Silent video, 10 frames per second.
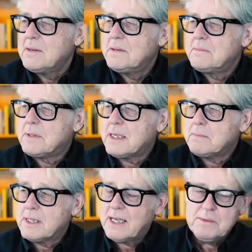but
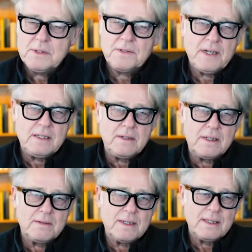but that was fun, you
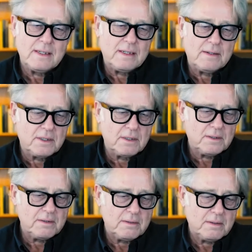know, and, and also
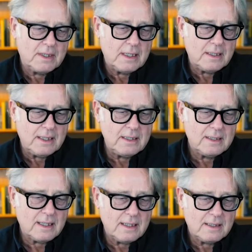to to get an
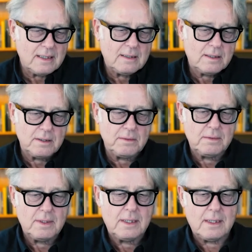insight
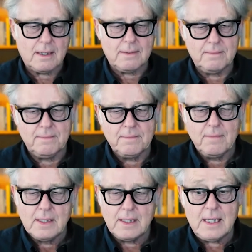into um,
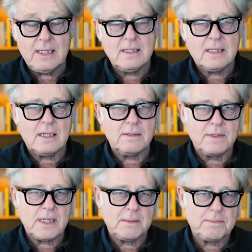the inside of a
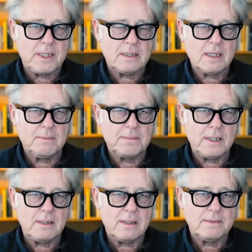Japanese company,
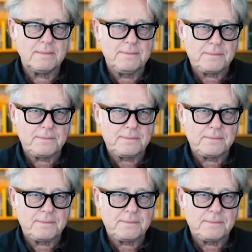you know.